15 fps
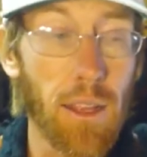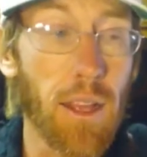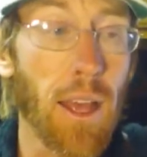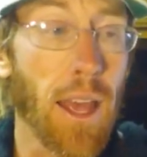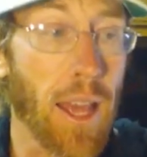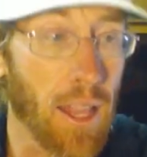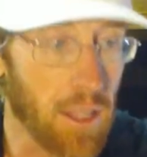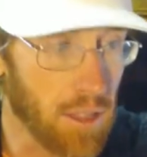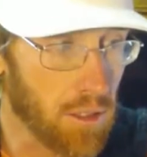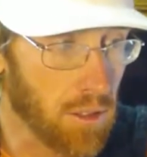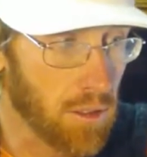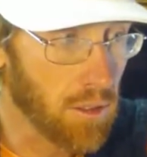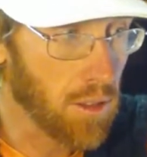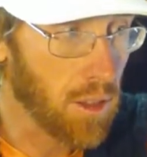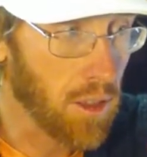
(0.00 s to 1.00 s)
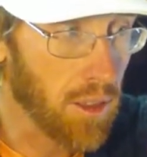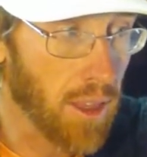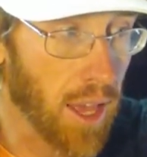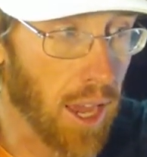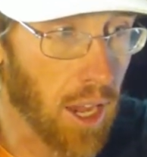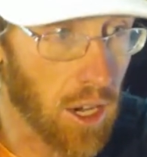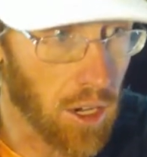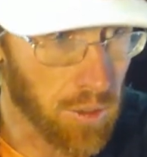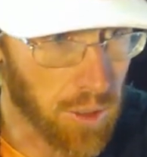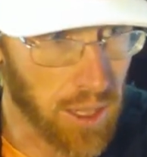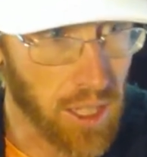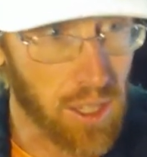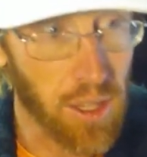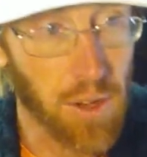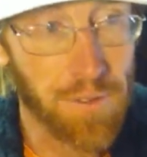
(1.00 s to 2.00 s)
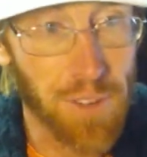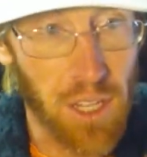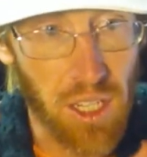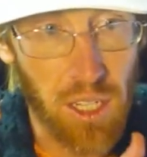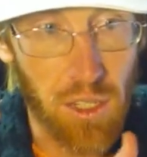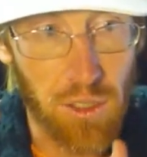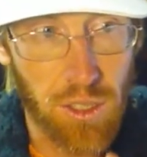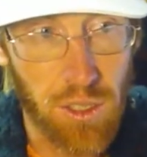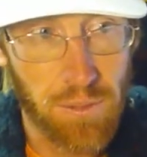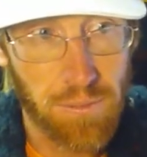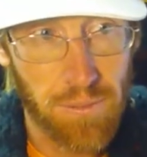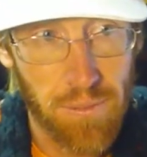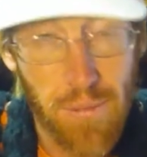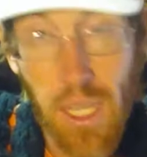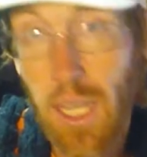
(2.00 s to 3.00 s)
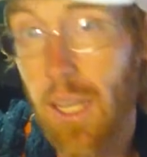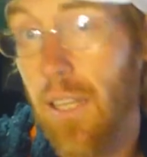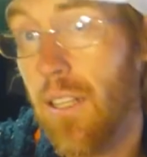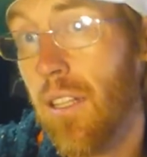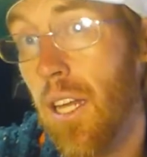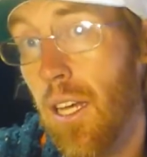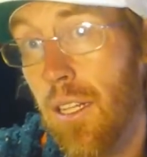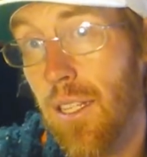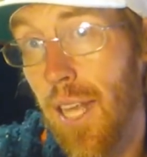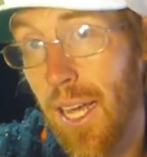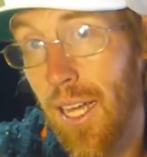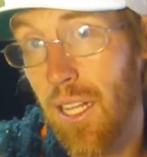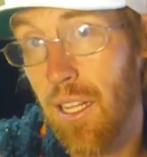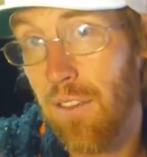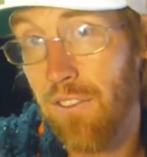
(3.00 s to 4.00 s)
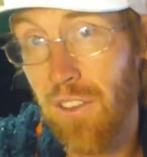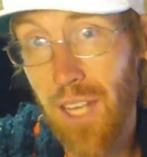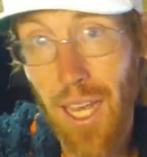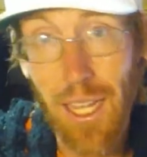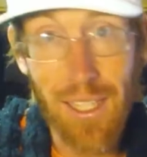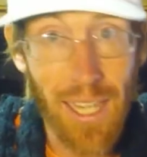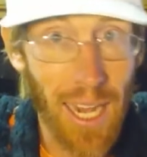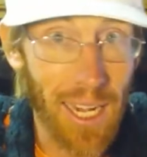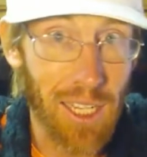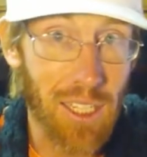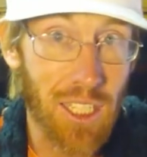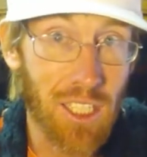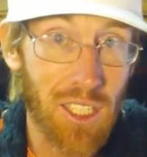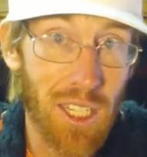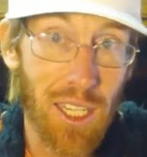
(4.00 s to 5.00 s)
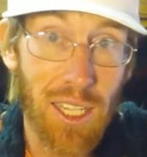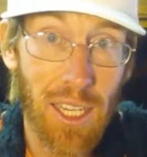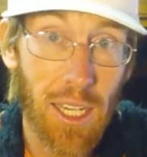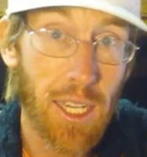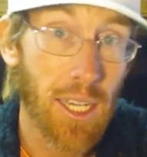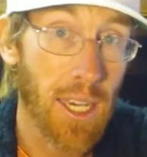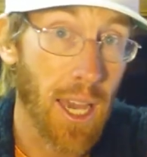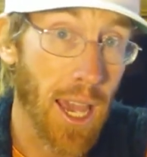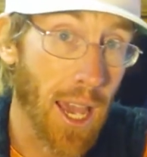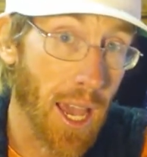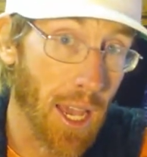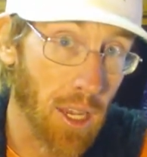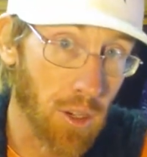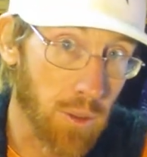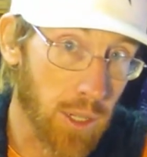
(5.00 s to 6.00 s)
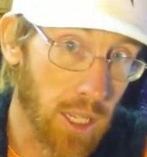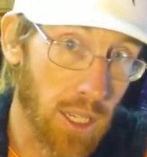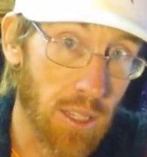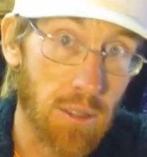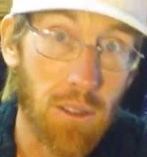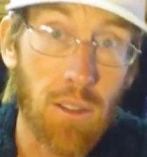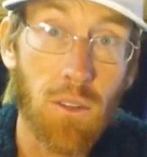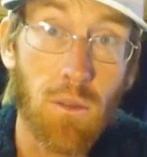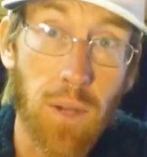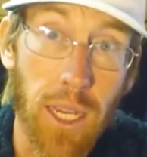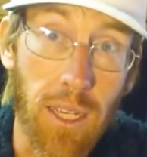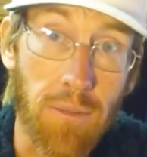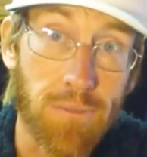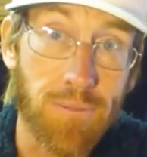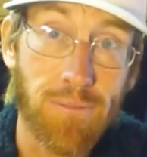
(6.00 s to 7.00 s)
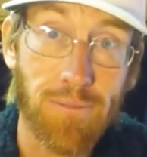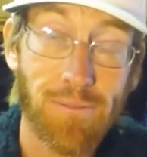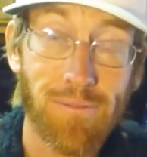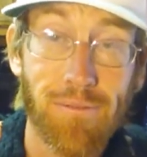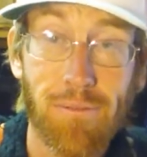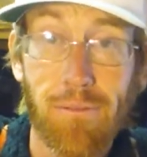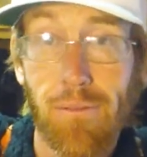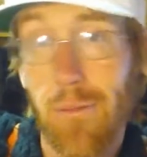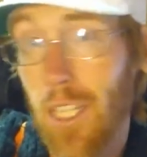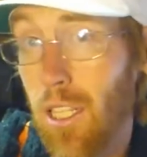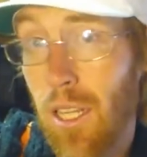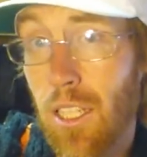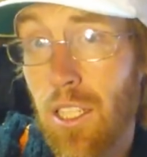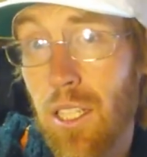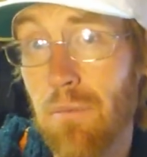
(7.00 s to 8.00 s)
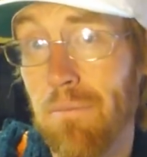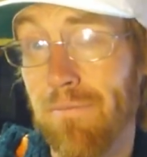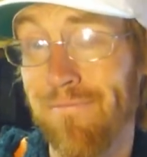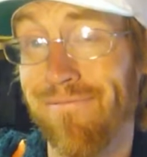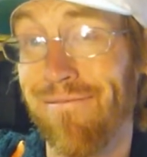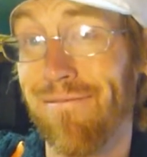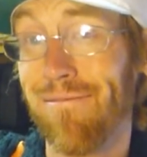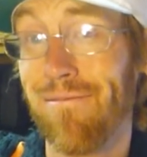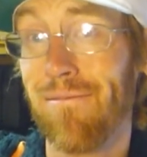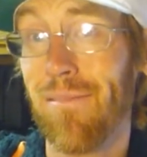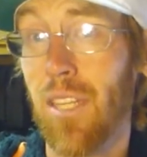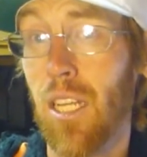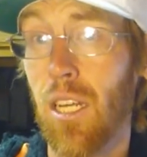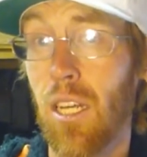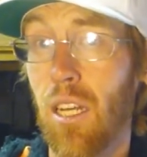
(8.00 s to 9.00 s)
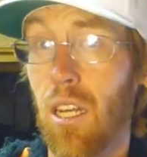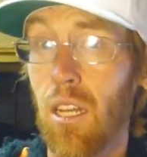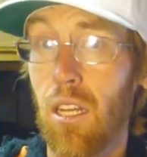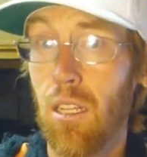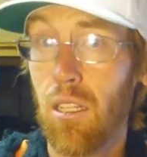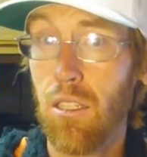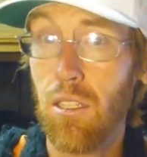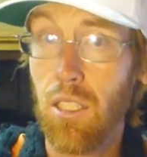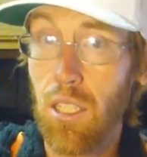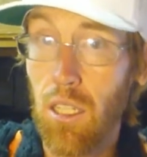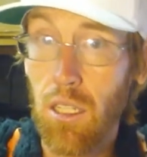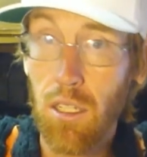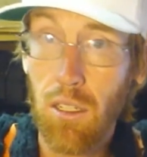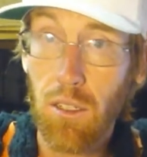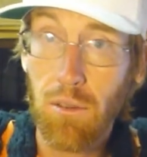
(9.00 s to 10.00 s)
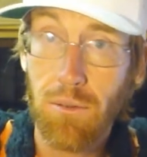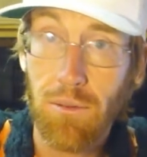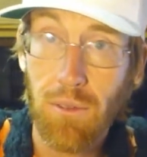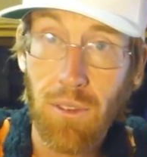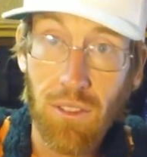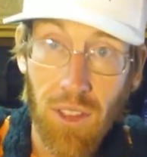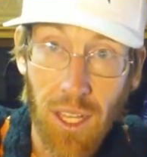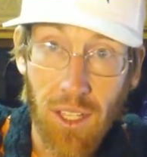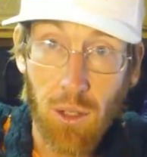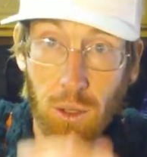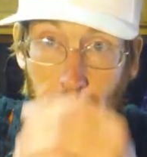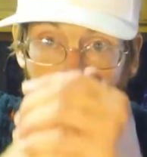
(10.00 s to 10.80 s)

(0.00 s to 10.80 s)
and that are running their videos in a negative, antagonistic, angry way. That's it. So, thank you